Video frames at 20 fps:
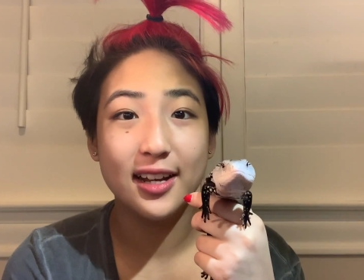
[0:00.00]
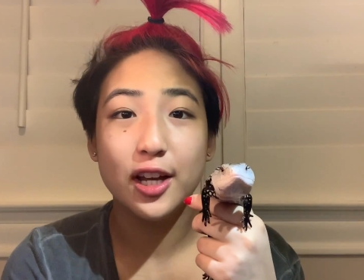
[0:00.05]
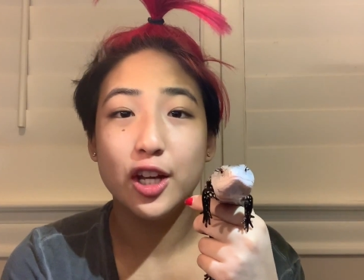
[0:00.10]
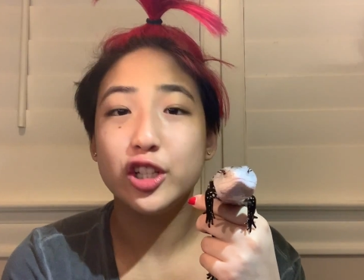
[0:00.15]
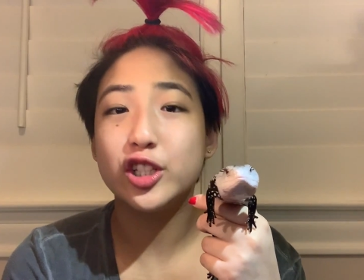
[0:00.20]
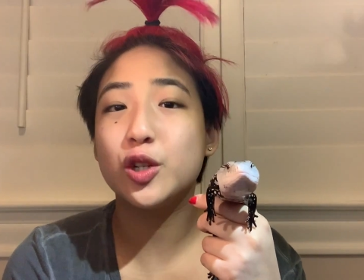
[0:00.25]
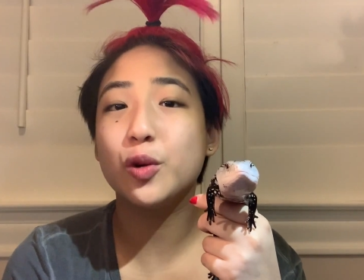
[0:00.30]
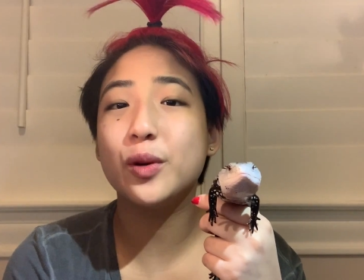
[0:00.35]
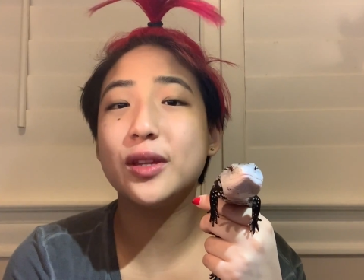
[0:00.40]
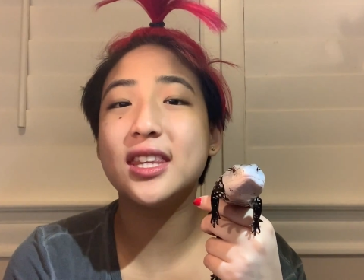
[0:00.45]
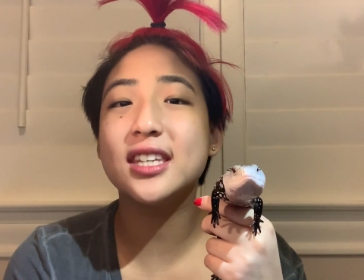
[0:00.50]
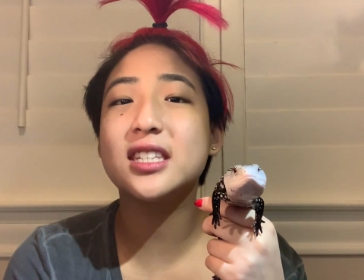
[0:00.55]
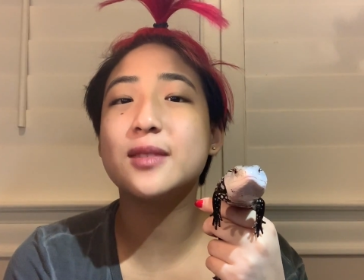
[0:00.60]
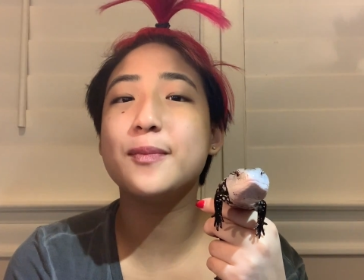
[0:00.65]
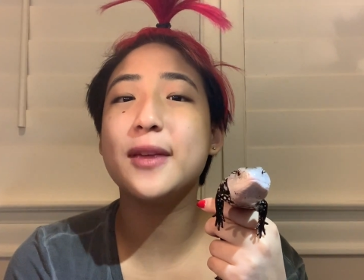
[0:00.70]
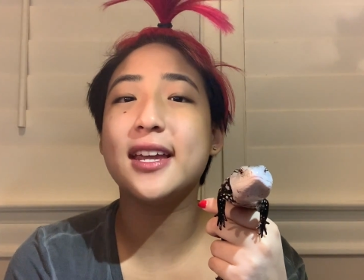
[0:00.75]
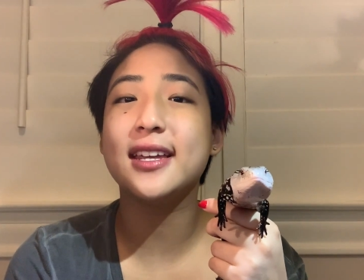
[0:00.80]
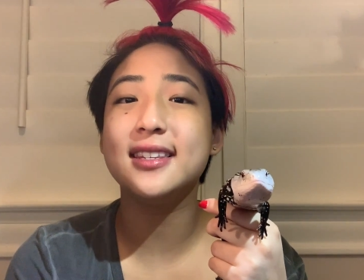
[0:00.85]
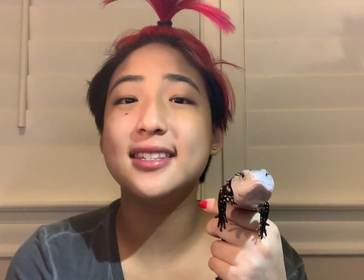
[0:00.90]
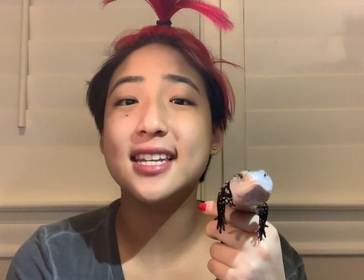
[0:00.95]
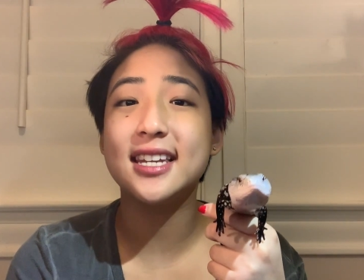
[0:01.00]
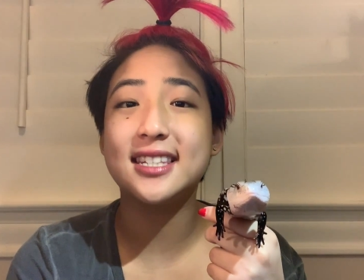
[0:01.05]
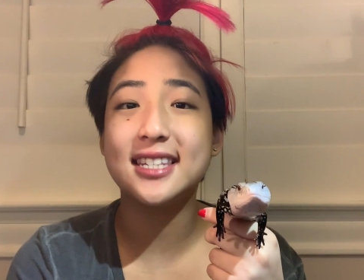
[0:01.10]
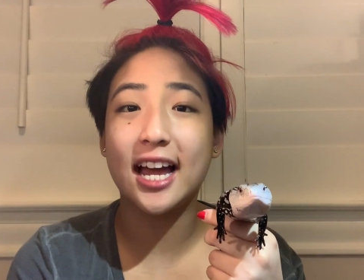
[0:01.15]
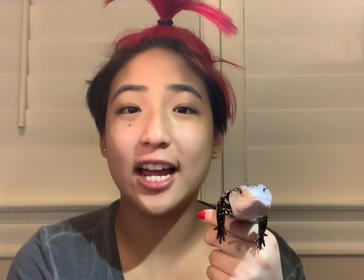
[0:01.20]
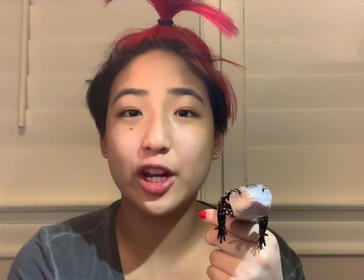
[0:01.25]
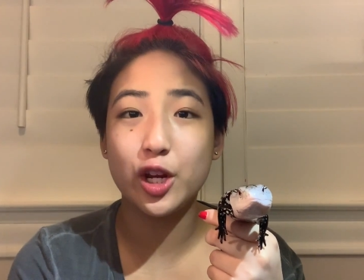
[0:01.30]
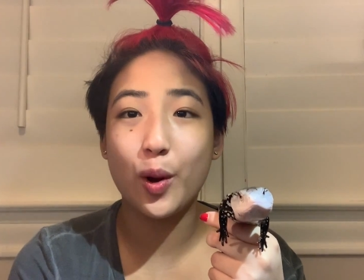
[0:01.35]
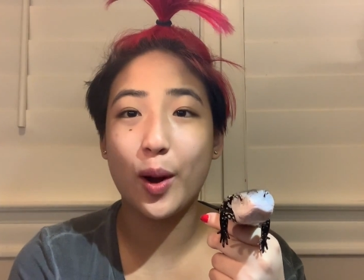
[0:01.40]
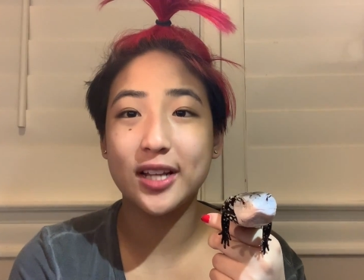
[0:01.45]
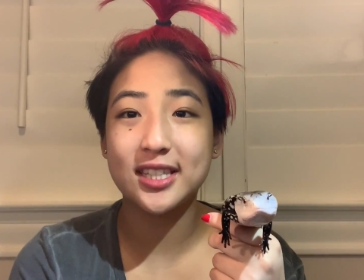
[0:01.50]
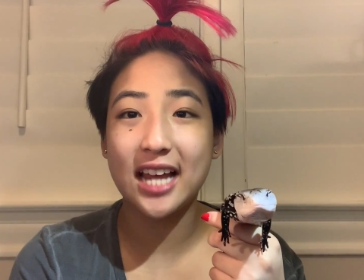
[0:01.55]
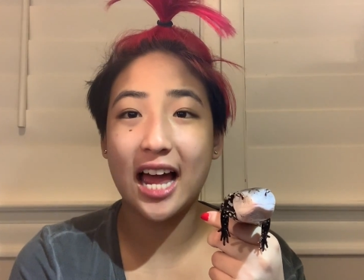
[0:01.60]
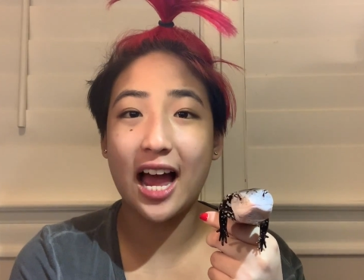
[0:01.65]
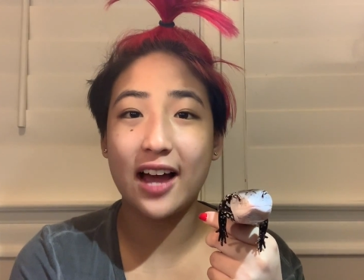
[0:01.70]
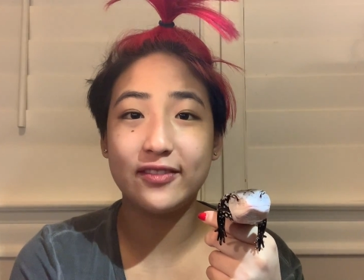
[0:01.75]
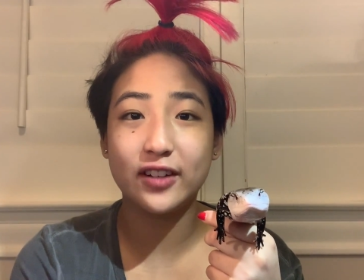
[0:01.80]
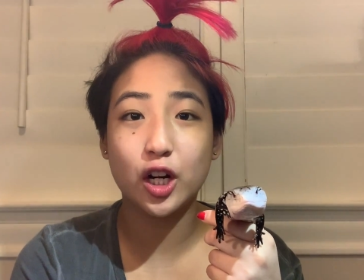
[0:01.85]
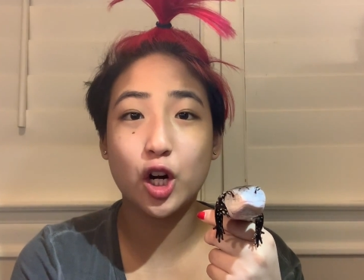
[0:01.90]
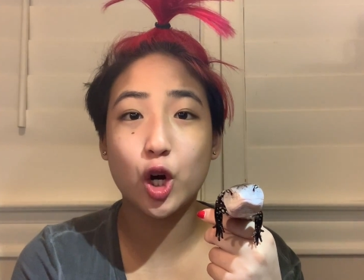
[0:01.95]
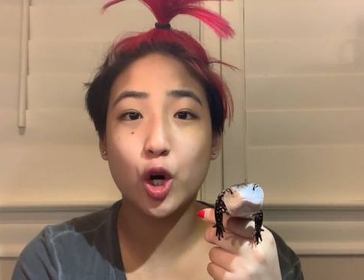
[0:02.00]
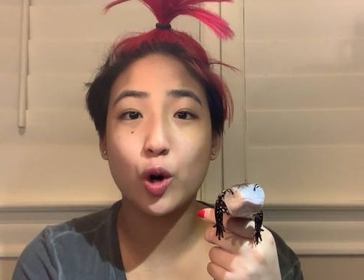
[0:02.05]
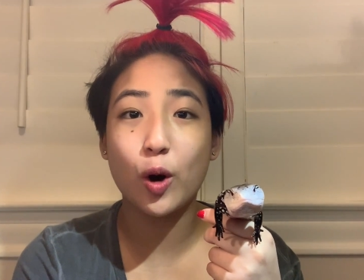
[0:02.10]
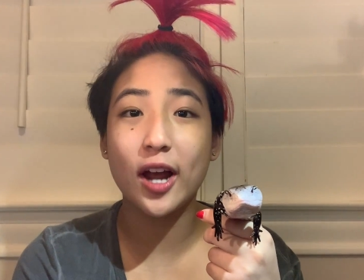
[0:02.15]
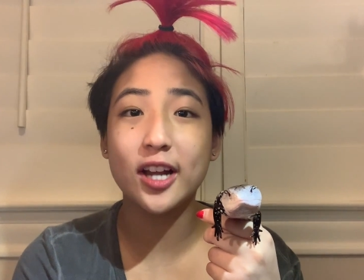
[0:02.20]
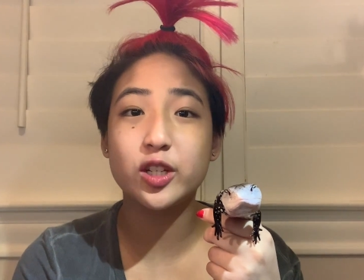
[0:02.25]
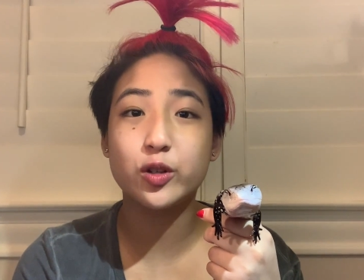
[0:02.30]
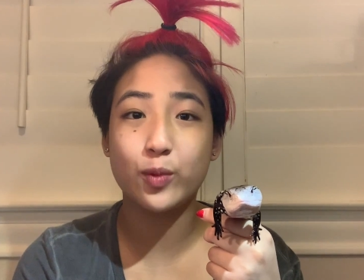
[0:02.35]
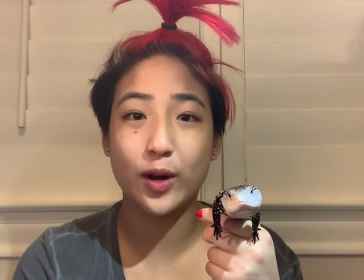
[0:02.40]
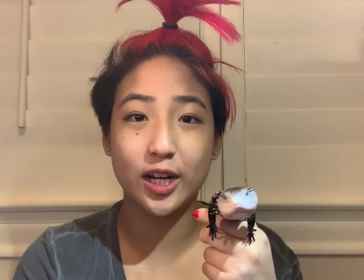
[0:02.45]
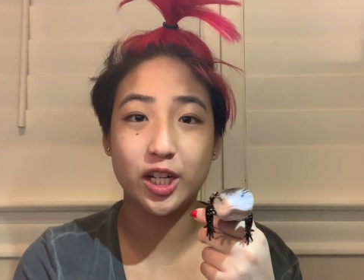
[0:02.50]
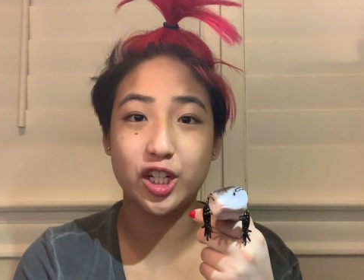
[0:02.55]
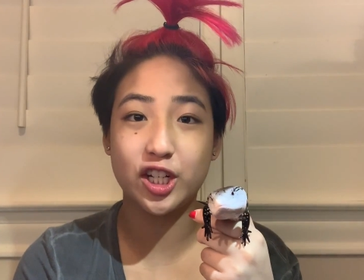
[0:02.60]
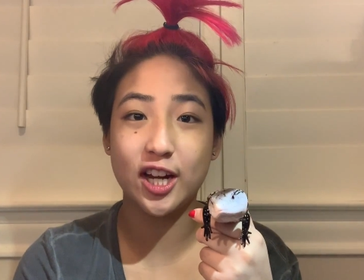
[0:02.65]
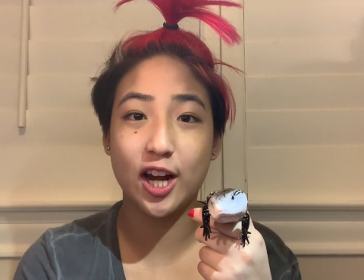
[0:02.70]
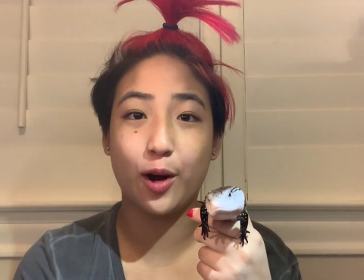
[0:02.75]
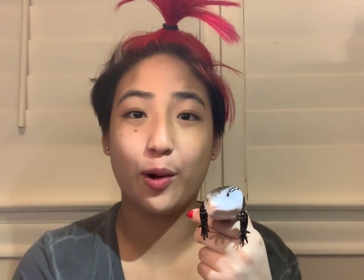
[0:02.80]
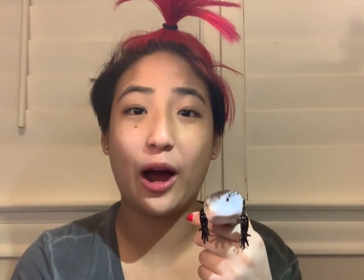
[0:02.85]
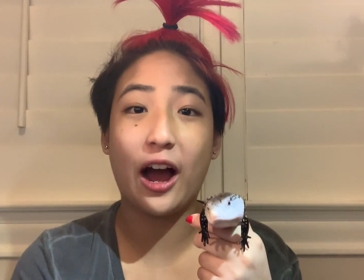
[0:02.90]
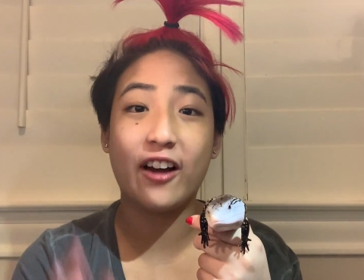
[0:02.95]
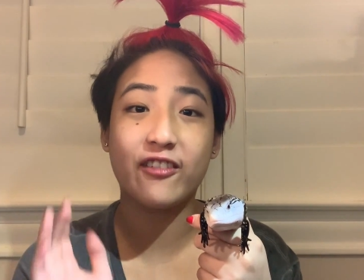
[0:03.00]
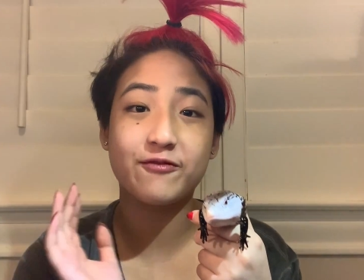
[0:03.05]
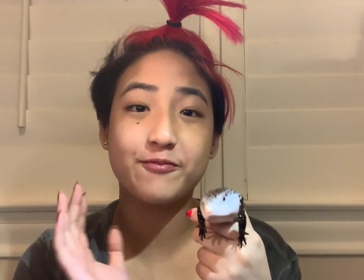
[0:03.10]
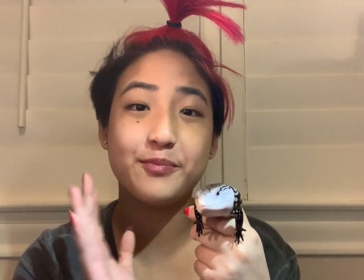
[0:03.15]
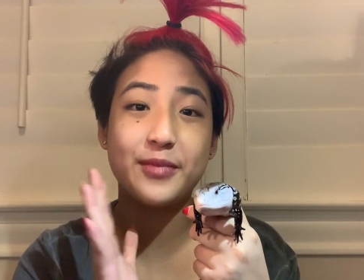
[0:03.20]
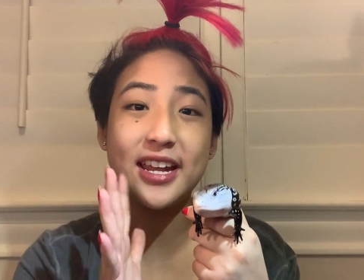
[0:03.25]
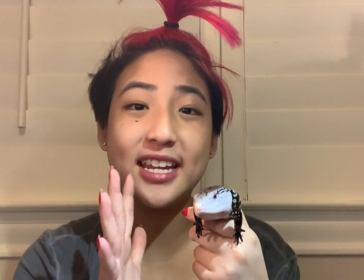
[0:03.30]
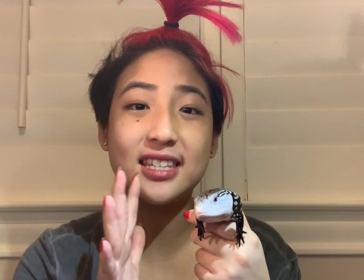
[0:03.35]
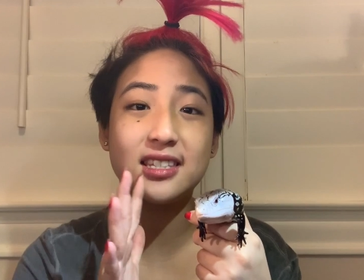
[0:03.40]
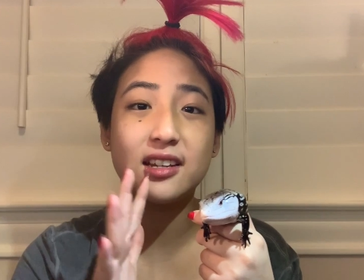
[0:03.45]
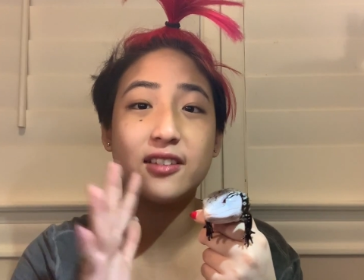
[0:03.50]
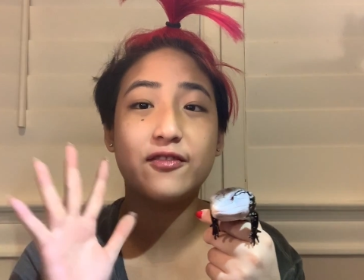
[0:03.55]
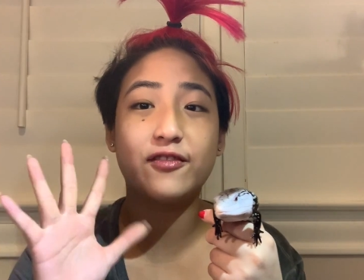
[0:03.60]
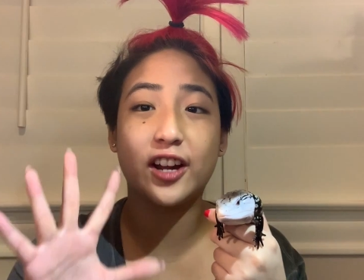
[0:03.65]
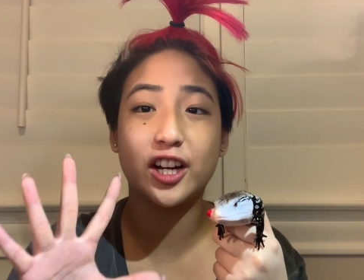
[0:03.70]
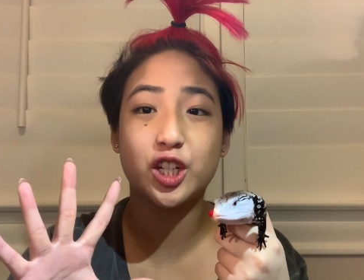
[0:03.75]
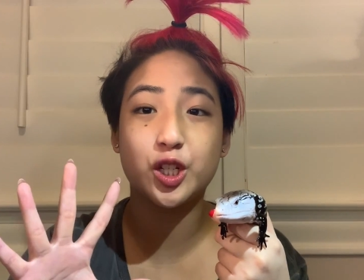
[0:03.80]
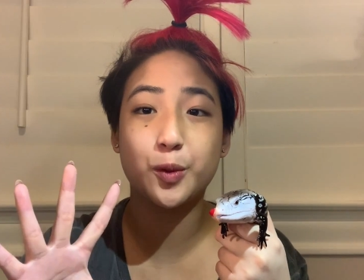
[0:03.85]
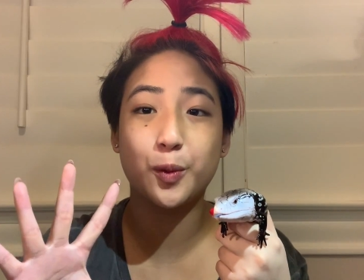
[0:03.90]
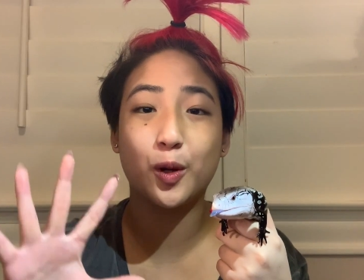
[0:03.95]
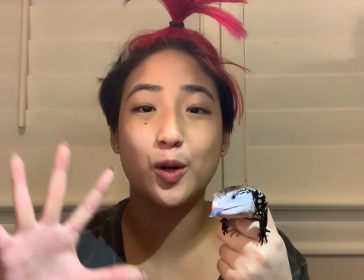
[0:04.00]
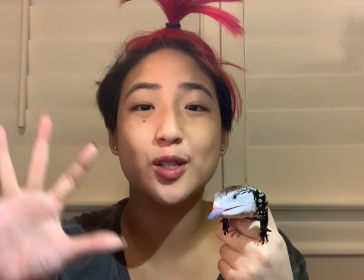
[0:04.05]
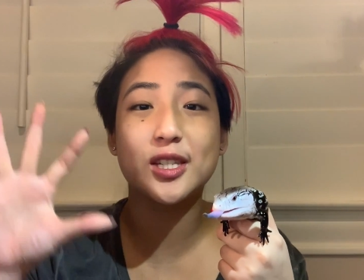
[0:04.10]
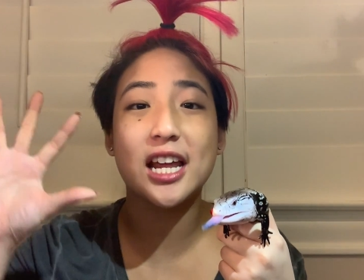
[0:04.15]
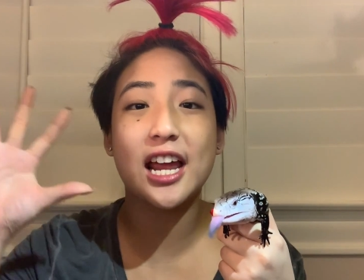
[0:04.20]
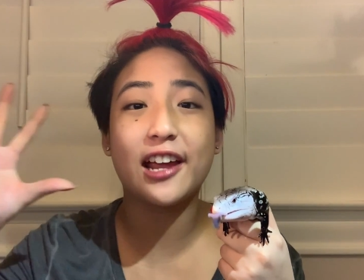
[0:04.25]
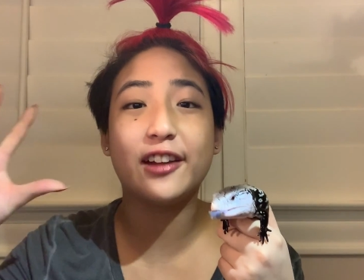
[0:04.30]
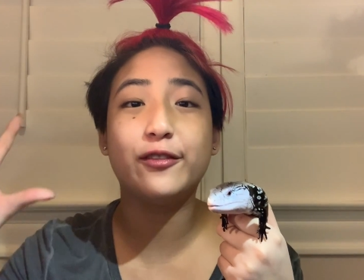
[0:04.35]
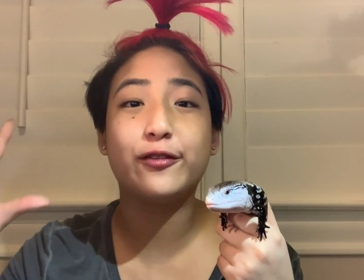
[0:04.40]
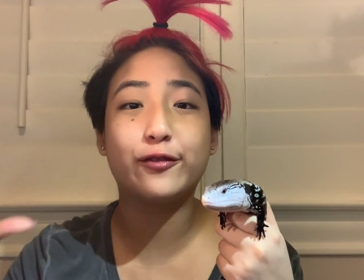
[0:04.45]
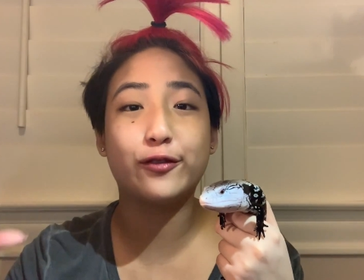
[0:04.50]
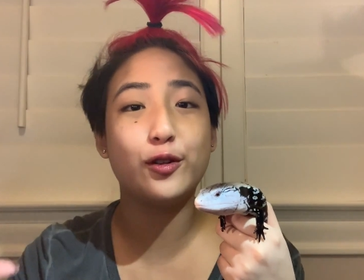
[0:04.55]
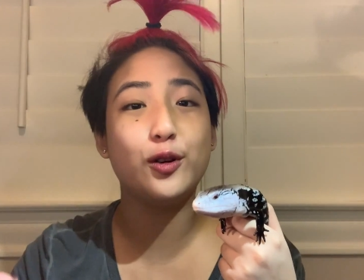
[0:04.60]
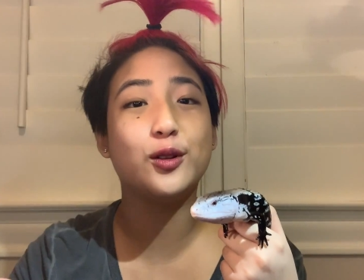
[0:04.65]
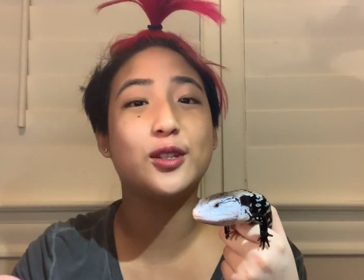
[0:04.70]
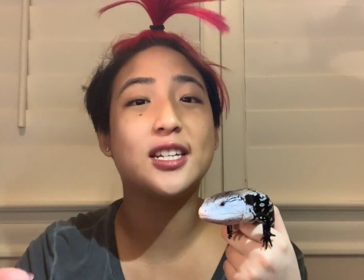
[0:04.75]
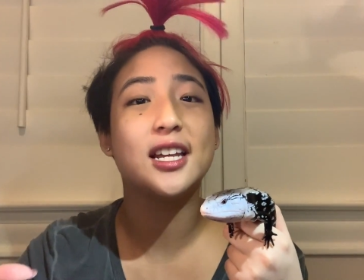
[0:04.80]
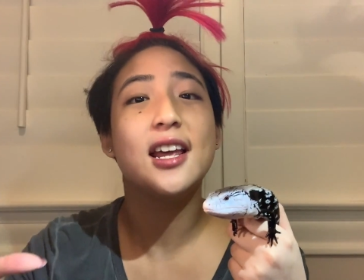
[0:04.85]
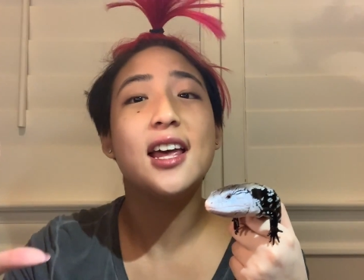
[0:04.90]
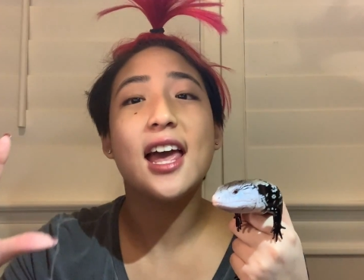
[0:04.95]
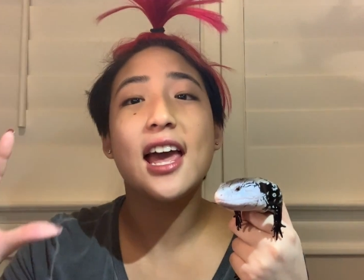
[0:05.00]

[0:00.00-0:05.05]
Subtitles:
So what this means is that you want to have a correct ratio of meat, vegetables, and fruits,